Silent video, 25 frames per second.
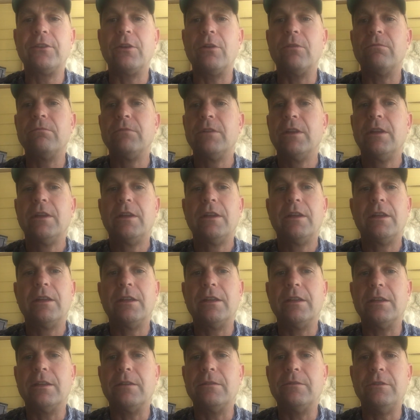So
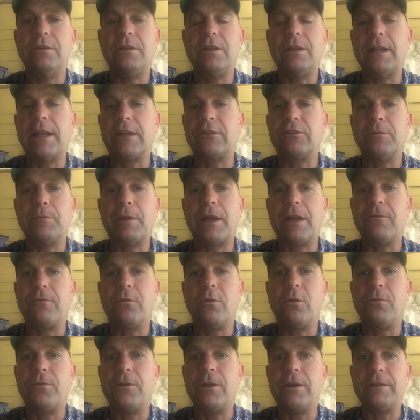you can actually buy a
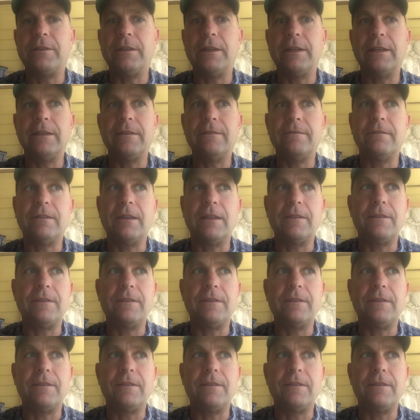full fare ticket,